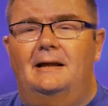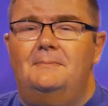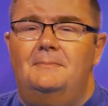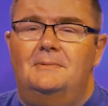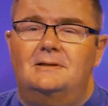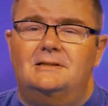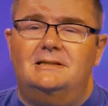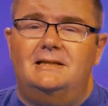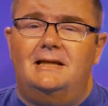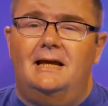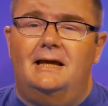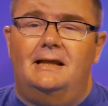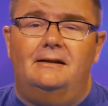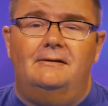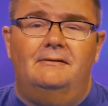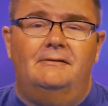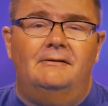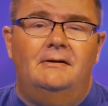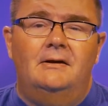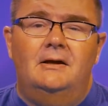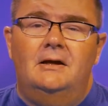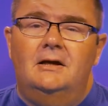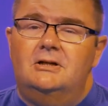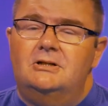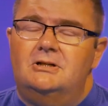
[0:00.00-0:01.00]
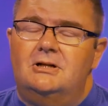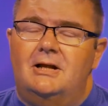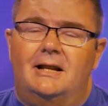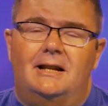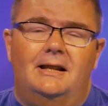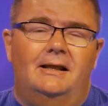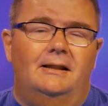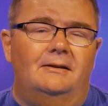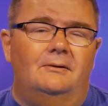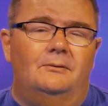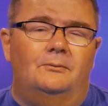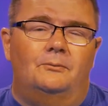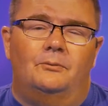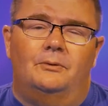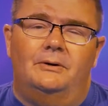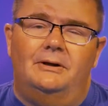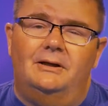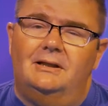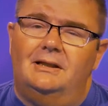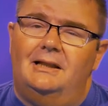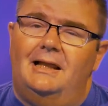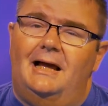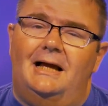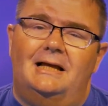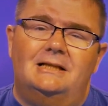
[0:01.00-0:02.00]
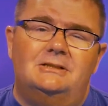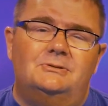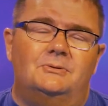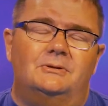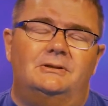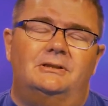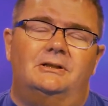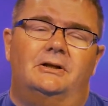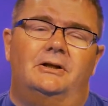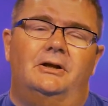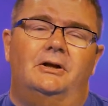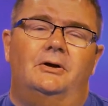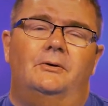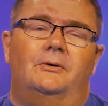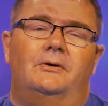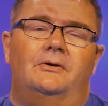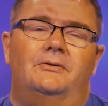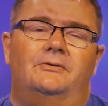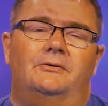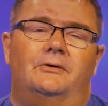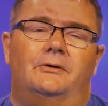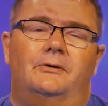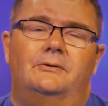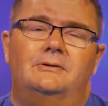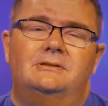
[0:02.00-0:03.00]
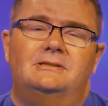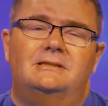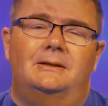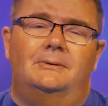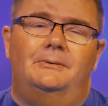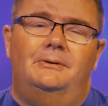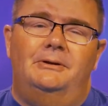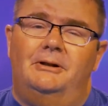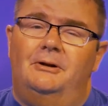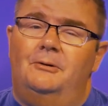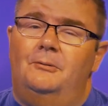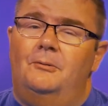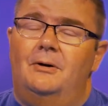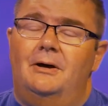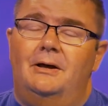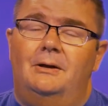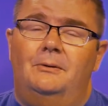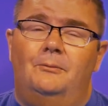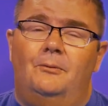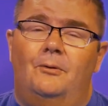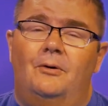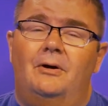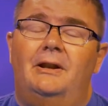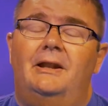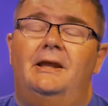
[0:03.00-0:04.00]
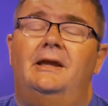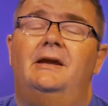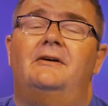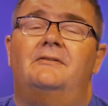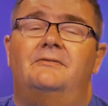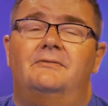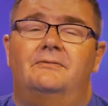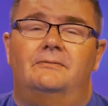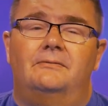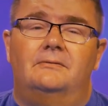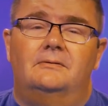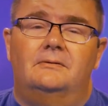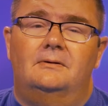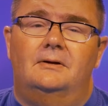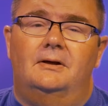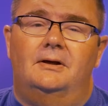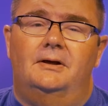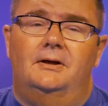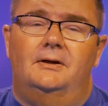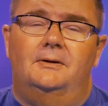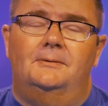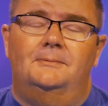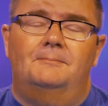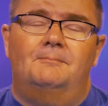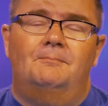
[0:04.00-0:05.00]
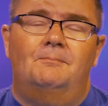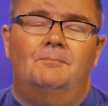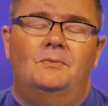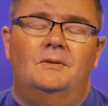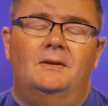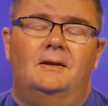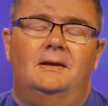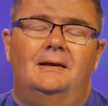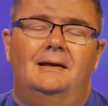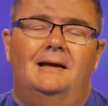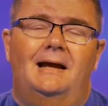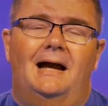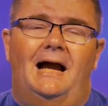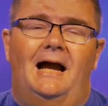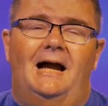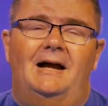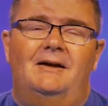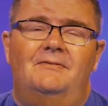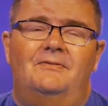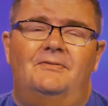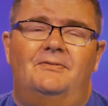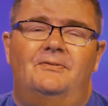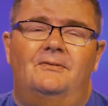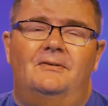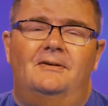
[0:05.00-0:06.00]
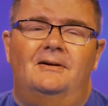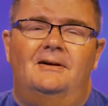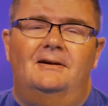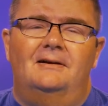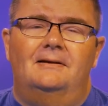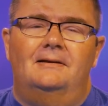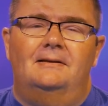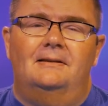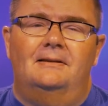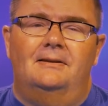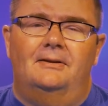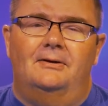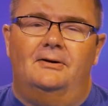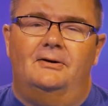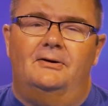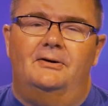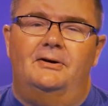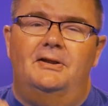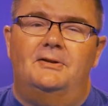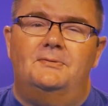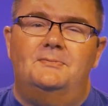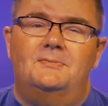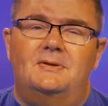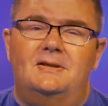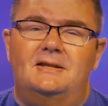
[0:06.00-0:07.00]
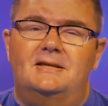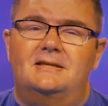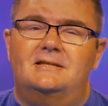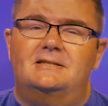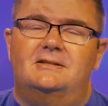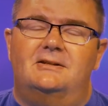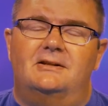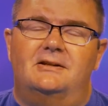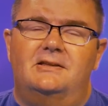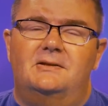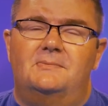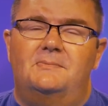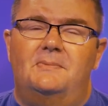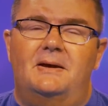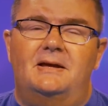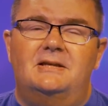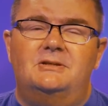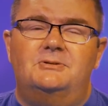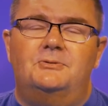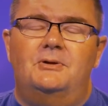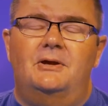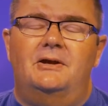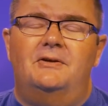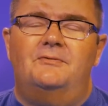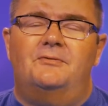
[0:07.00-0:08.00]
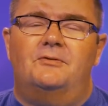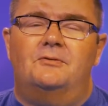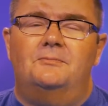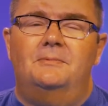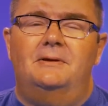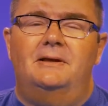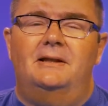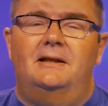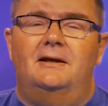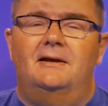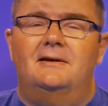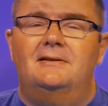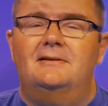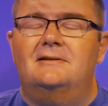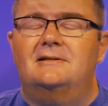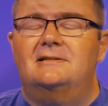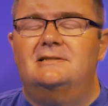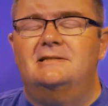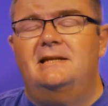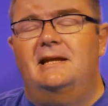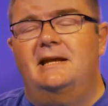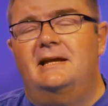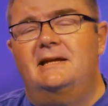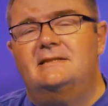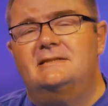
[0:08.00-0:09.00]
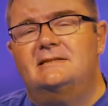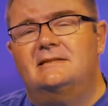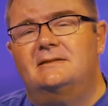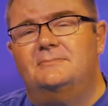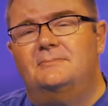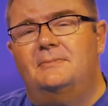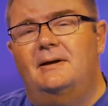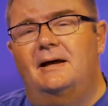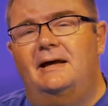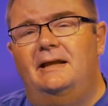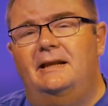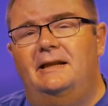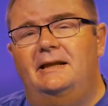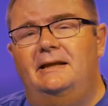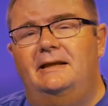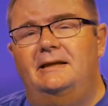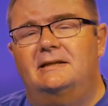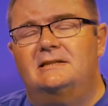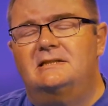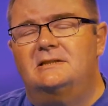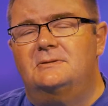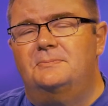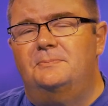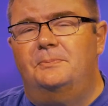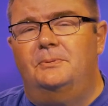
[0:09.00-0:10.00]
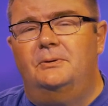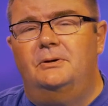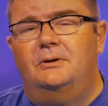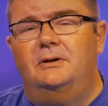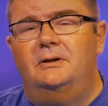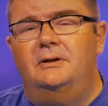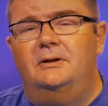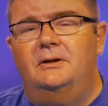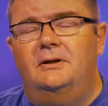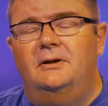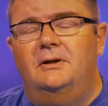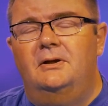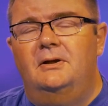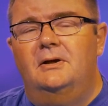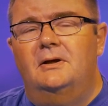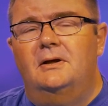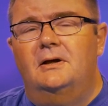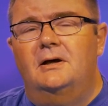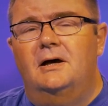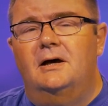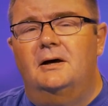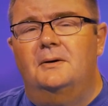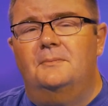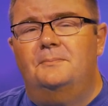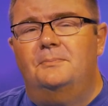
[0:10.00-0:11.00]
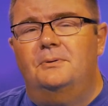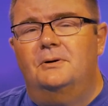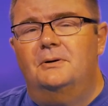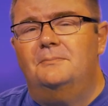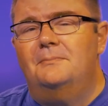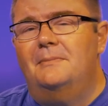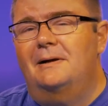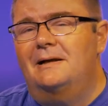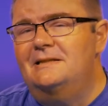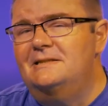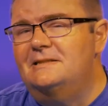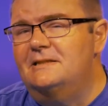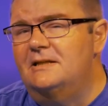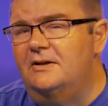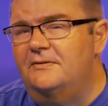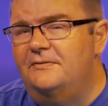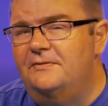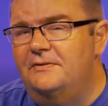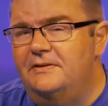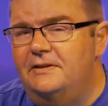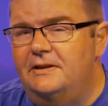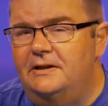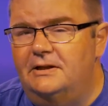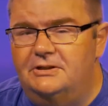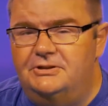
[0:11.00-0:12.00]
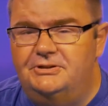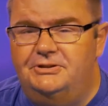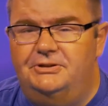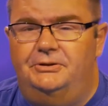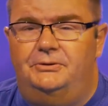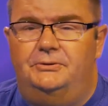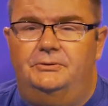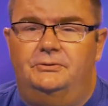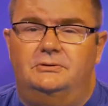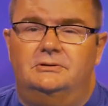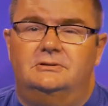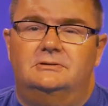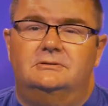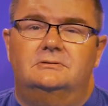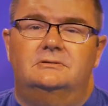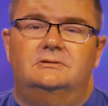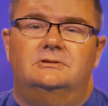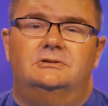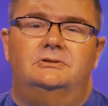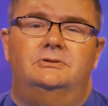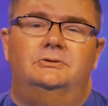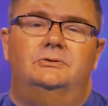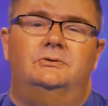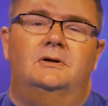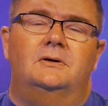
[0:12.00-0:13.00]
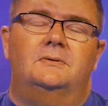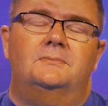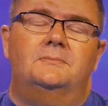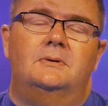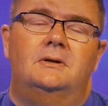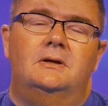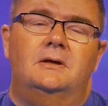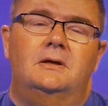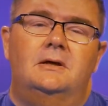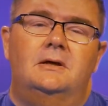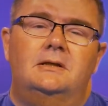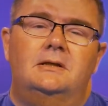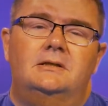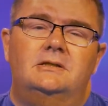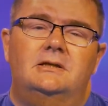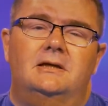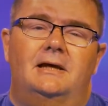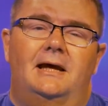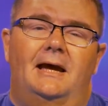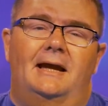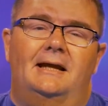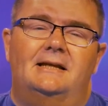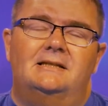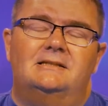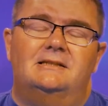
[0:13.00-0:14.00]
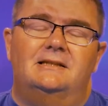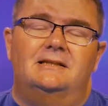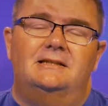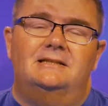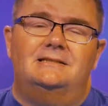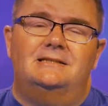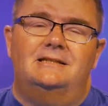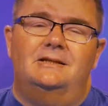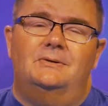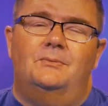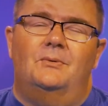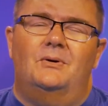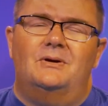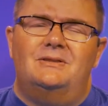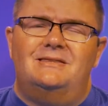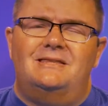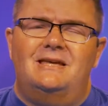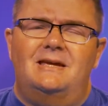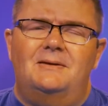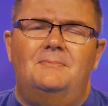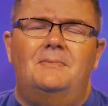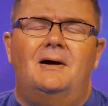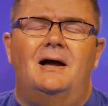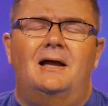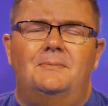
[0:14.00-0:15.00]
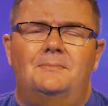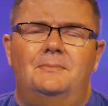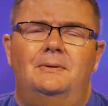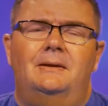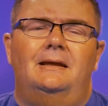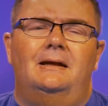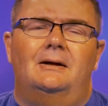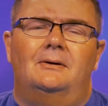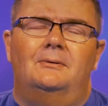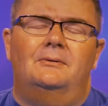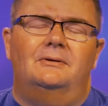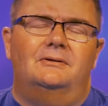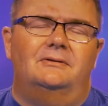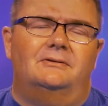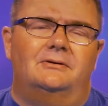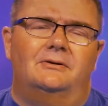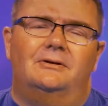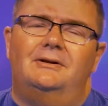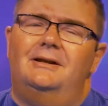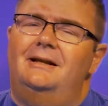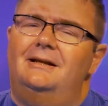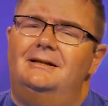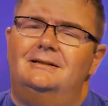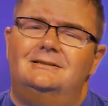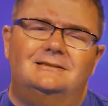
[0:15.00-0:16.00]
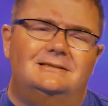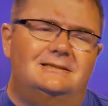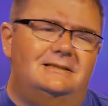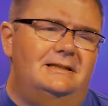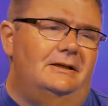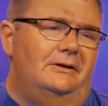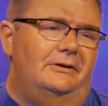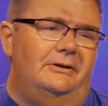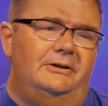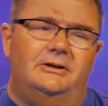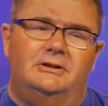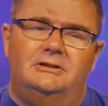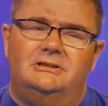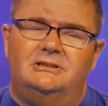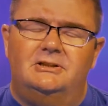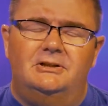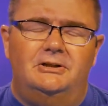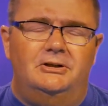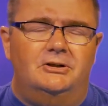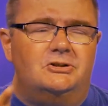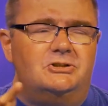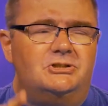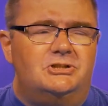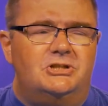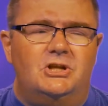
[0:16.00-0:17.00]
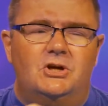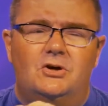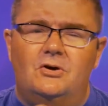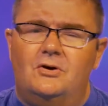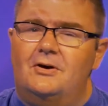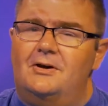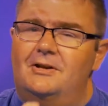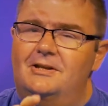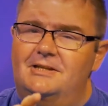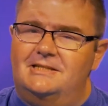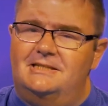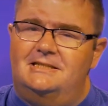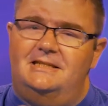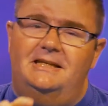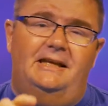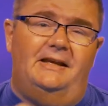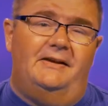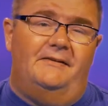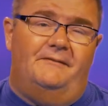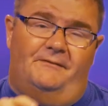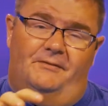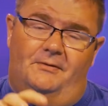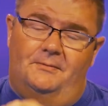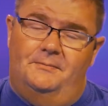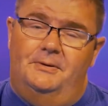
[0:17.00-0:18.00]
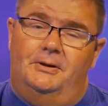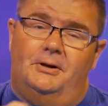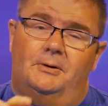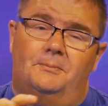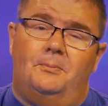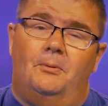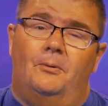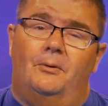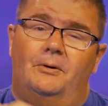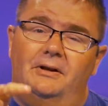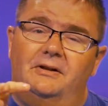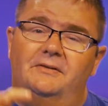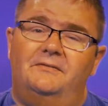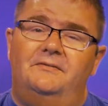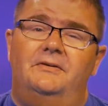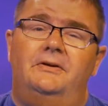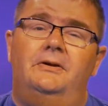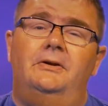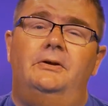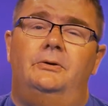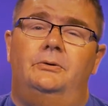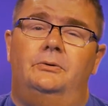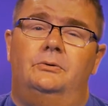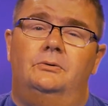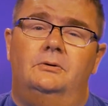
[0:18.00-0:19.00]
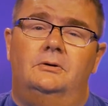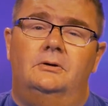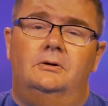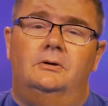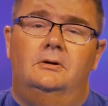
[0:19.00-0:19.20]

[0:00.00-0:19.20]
I must kind of try to realize what they're going through and say, well, you know what? What if? I've learned in ministry the best way for me to understand somebody is to put myself in their shoes, to actually see what they might be going through. And here's the deal, you're still going to see it from your point of view,